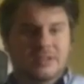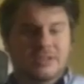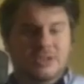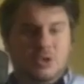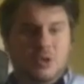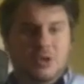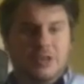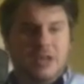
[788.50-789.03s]

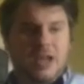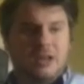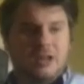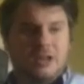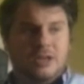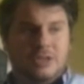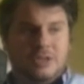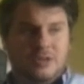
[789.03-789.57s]
enjoy that
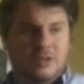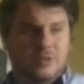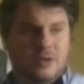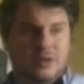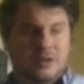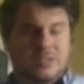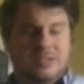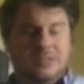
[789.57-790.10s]
luxury,
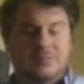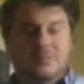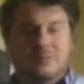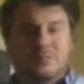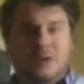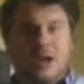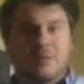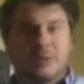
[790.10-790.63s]
whereas
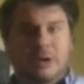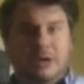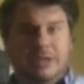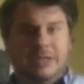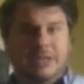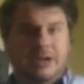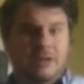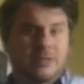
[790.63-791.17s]
in primary
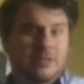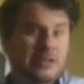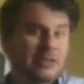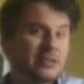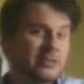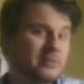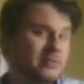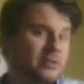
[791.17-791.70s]
care, they
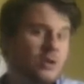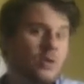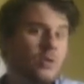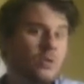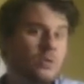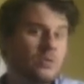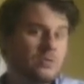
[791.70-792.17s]
don't,